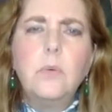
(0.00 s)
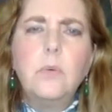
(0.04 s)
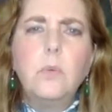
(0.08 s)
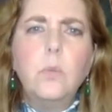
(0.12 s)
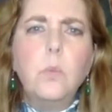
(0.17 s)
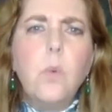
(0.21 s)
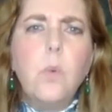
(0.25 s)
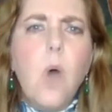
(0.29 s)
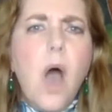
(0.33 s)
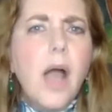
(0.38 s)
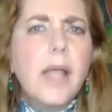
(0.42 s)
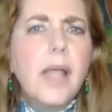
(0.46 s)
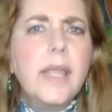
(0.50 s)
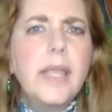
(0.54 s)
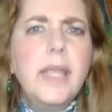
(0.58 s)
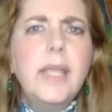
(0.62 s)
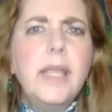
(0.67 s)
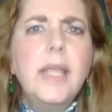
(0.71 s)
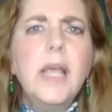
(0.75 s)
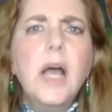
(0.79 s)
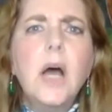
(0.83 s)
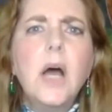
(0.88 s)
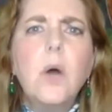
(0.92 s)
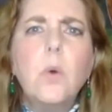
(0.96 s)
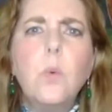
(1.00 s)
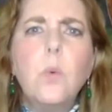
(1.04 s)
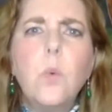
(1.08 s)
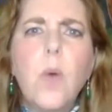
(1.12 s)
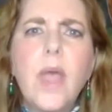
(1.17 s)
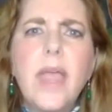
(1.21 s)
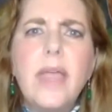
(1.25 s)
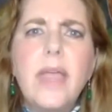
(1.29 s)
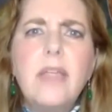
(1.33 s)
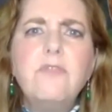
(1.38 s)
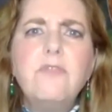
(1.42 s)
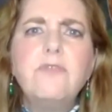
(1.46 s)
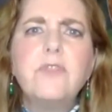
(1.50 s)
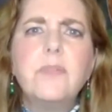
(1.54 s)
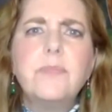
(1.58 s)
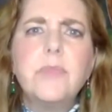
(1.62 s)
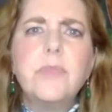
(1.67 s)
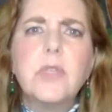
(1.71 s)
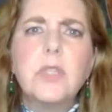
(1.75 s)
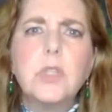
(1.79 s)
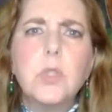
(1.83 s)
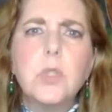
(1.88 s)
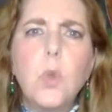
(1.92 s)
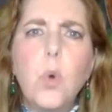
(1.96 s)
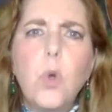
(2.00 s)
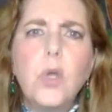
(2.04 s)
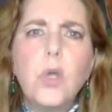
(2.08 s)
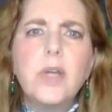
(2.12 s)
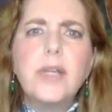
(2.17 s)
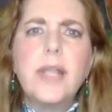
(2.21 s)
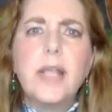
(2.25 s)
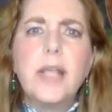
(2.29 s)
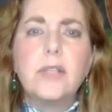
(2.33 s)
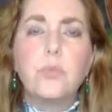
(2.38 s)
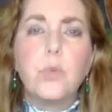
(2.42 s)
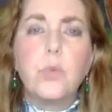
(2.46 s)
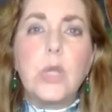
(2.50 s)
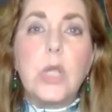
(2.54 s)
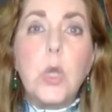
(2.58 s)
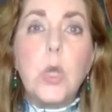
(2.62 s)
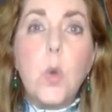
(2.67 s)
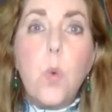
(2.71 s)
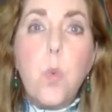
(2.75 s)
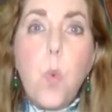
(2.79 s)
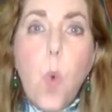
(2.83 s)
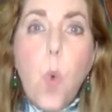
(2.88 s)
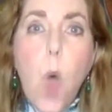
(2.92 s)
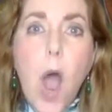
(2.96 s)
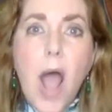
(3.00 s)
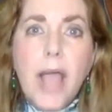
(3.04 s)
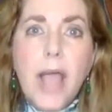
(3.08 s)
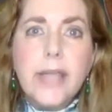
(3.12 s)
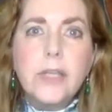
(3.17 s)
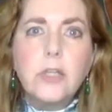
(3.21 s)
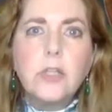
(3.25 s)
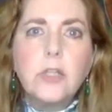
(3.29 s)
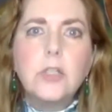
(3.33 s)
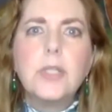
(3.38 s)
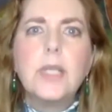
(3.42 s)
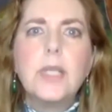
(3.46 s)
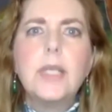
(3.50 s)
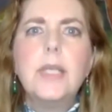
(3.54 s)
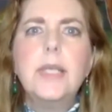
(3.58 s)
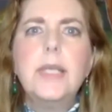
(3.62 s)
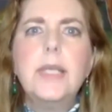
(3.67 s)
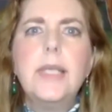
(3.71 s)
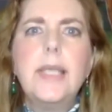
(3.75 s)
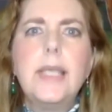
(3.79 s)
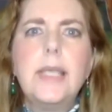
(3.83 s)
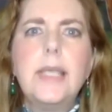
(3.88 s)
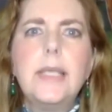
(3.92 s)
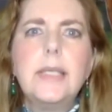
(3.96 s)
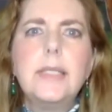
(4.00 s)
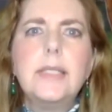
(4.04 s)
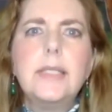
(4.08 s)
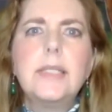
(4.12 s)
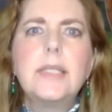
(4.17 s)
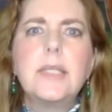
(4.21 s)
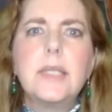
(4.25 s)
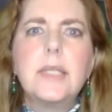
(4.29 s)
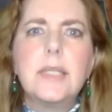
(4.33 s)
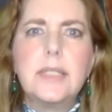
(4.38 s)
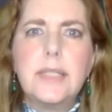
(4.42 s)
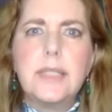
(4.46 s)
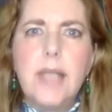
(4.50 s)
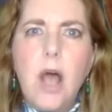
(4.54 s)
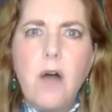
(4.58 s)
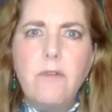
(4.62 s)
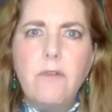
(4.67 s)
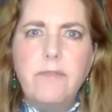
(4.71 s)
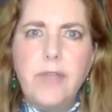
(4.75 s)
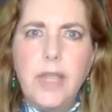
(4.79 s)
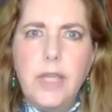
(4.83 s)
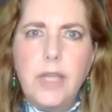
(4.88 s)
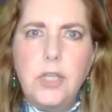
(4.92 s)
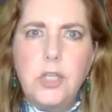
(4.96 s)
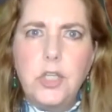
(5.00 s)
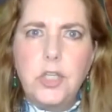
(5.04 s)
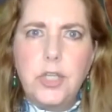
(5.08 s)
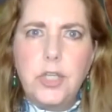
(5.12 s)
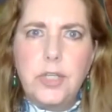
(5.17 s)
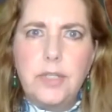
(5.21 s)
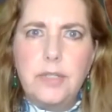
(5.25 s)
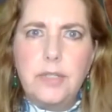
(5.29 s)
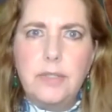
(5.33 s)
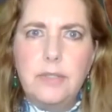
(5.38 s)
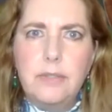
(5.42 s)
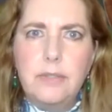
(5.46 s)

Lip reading: Walking away from the Lord has required his salvation.